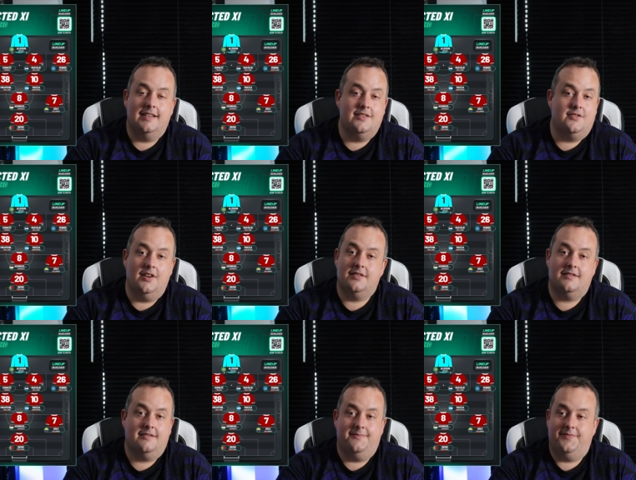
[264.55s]
is
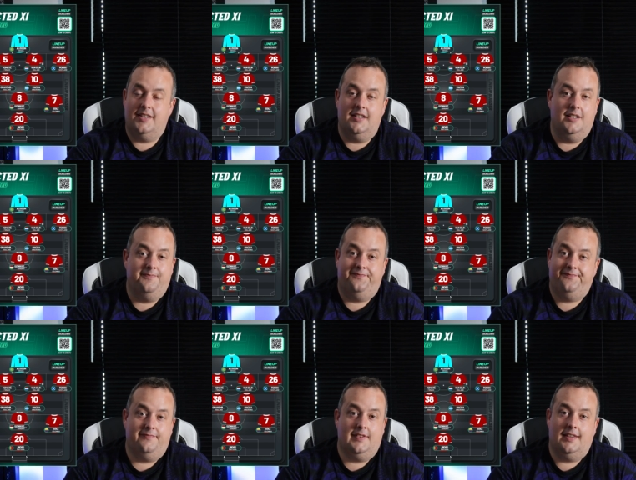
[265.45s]
just you know,
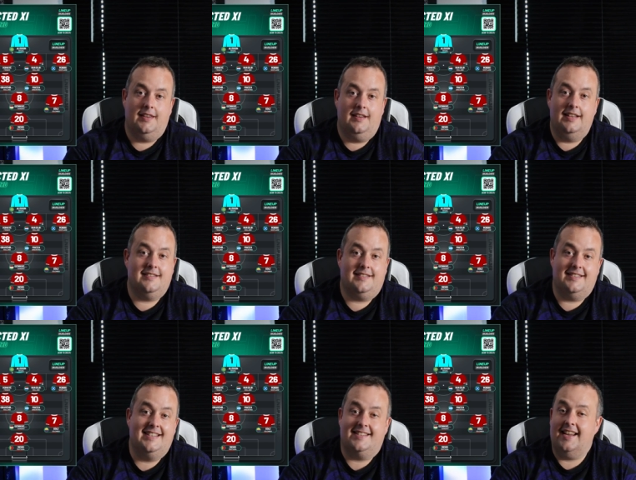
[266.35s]
it's
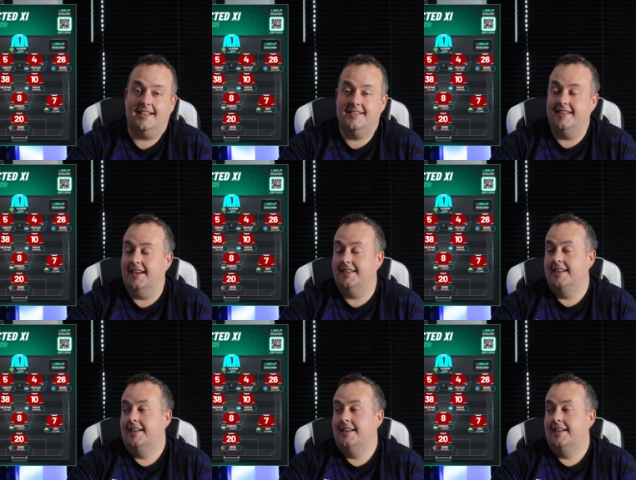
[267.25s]
it's second to none.